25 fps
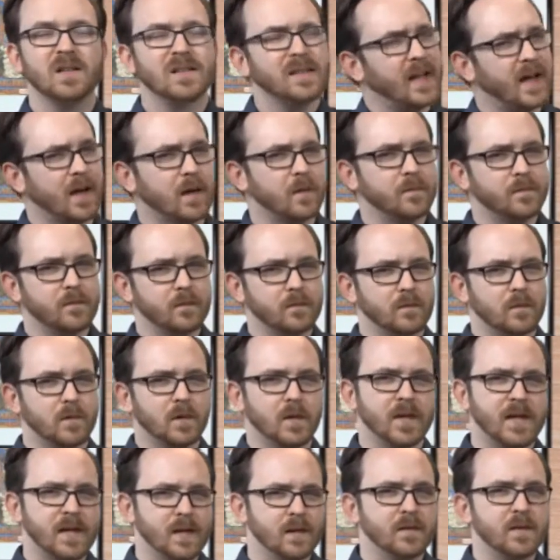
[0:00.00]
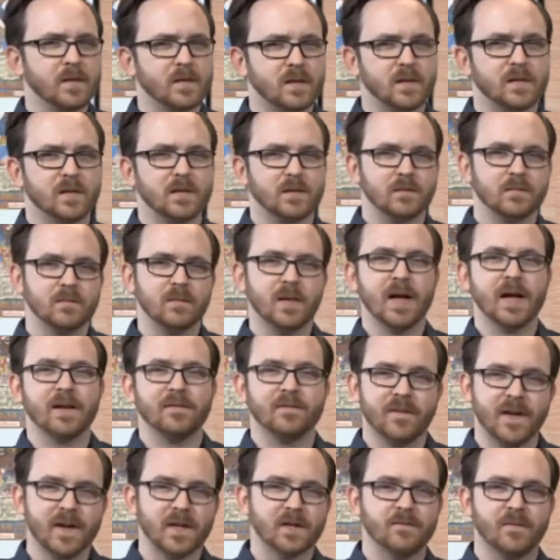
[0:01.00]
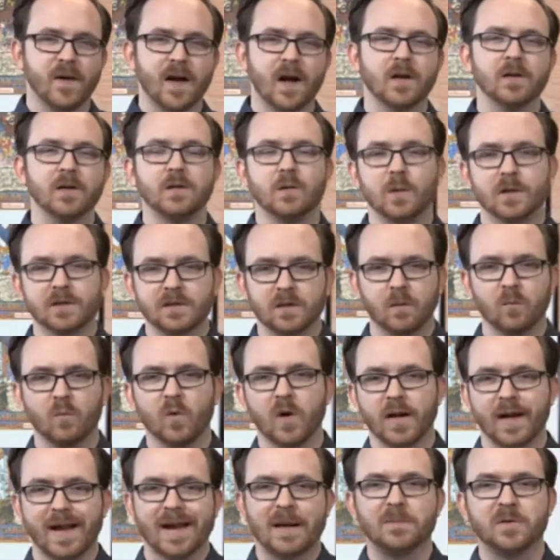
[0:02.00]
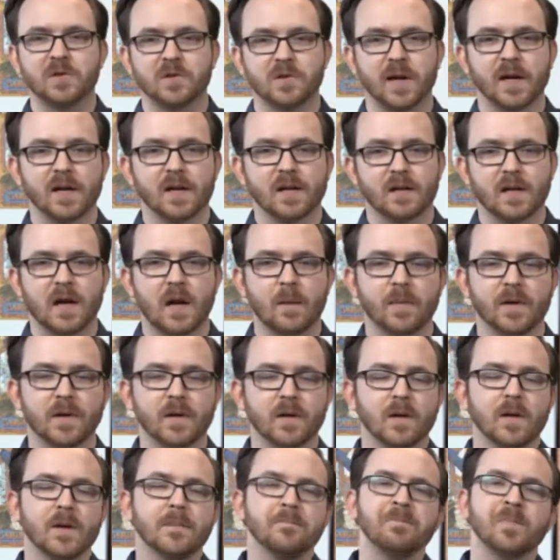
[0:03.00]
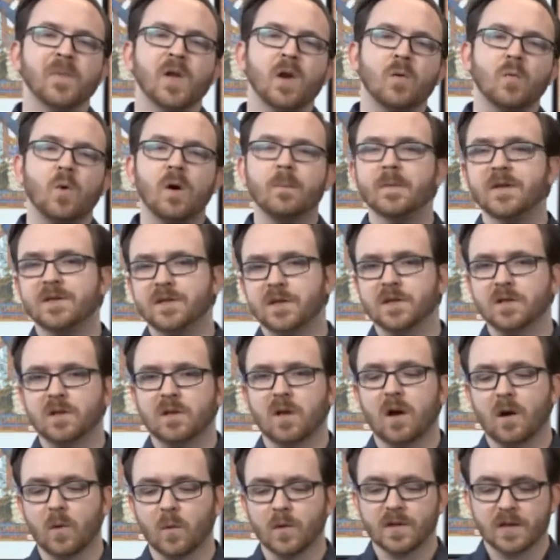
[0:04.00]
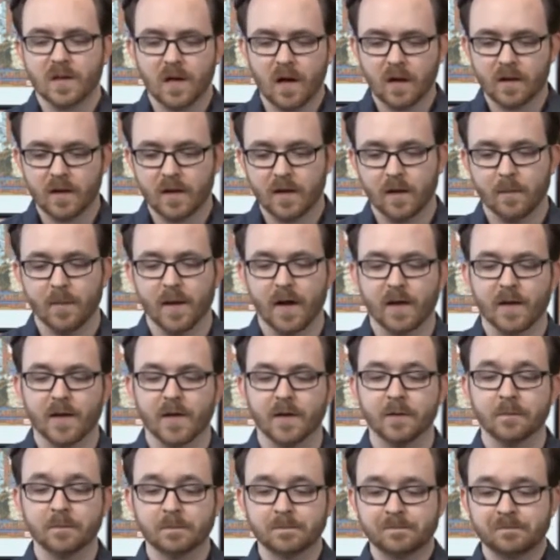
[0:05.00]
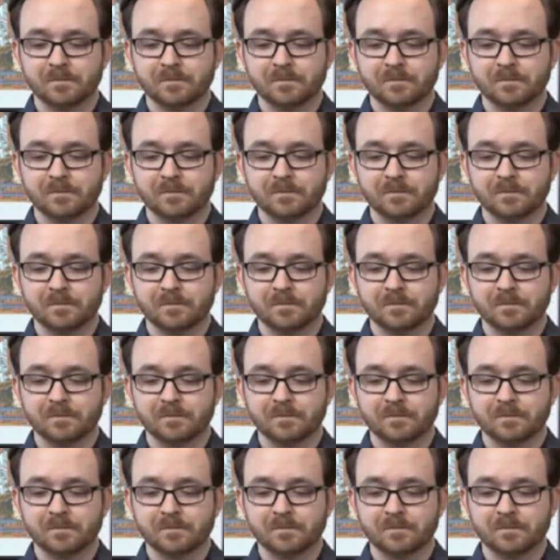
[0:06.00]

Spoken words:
Now, again, this is at face value a somewhat abstract topic. What Mr. Sklar was talking about here